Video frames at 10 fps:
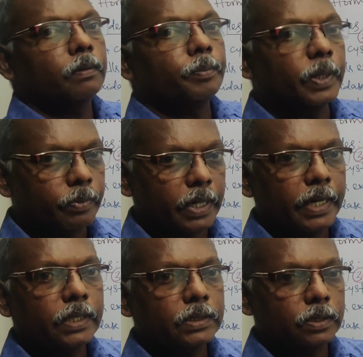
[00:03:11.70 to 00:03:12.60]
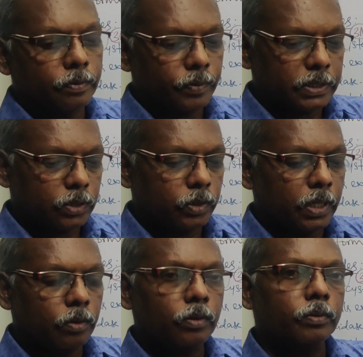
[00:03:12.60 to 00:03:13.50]
peptides, first we
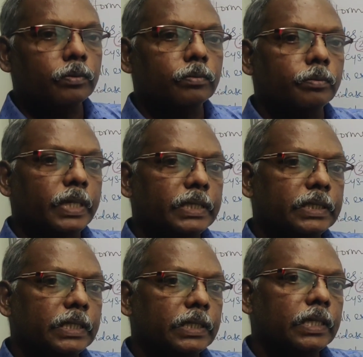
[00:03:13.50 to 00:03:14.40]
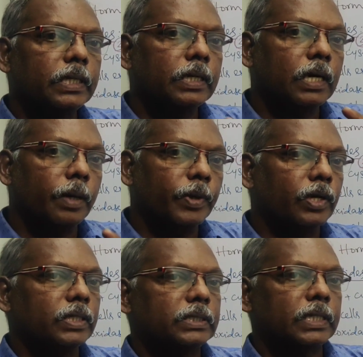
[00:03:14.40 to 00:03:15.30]
have to mention the
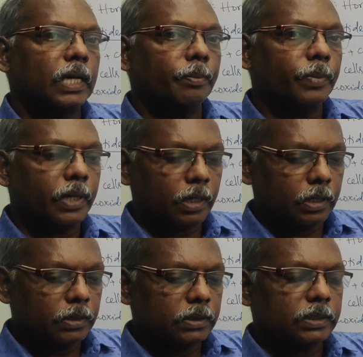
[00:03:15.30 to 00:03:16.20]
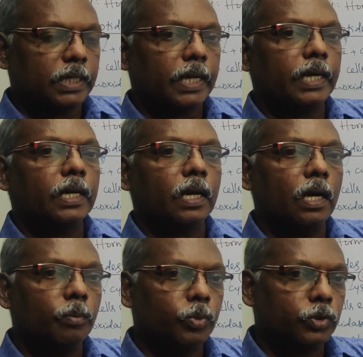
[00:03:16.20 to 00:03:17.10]
amino acid number, second
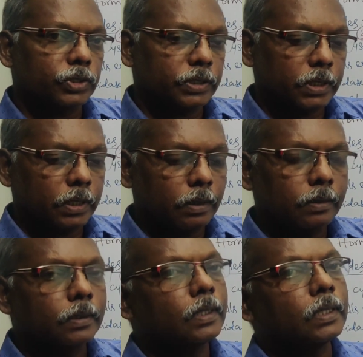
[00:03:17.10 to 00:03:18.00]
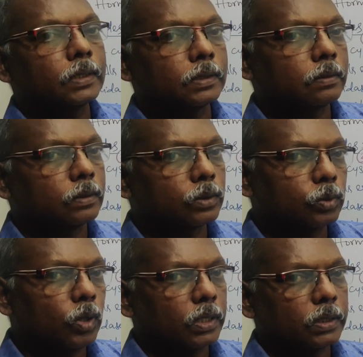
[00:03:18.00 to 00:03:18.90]
composition, third 2
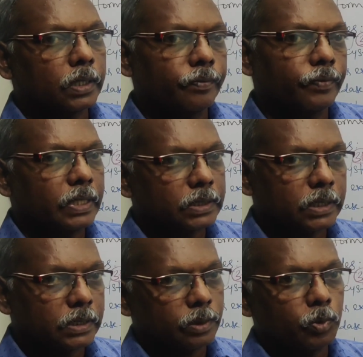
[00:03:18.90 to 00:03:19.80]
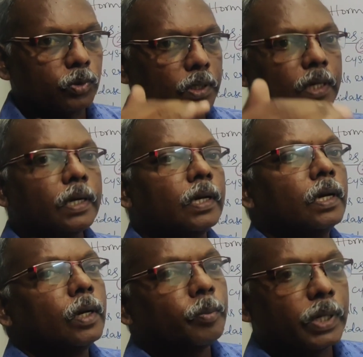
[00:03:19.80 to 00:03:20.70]
or 3 functions about the
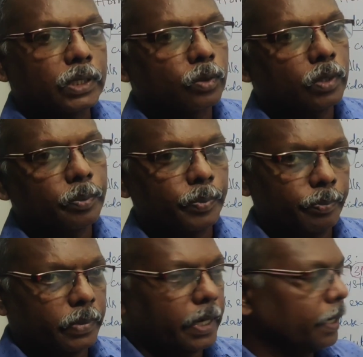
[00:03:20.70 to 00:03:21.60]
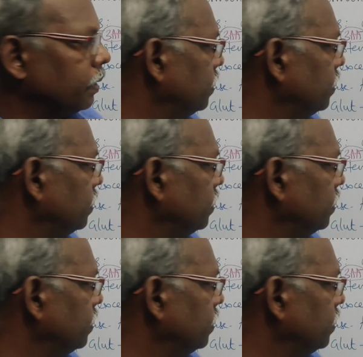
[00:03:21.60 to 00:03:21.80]
particular peptide.